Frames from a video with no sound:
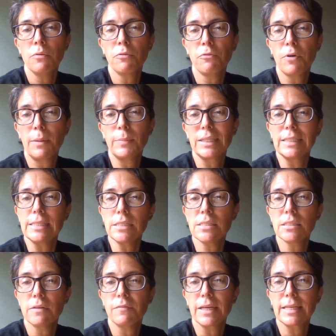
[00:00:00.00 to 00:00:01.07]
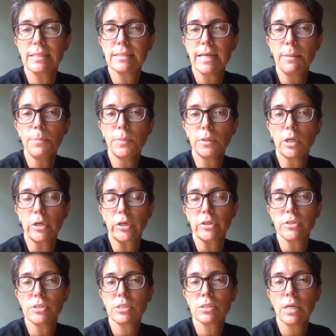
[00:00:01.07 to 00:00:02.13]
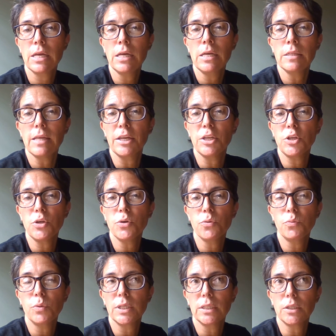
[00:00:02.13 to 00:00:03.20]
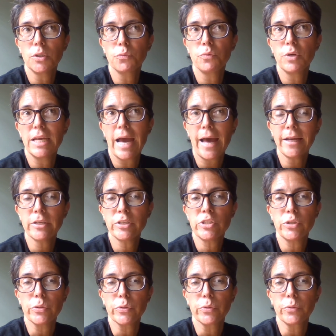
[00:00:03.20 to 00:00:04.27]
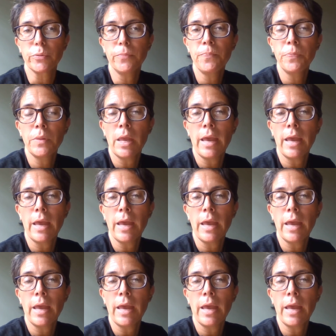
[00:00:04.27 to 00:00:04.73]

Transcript: from a list of exemplars that you will react to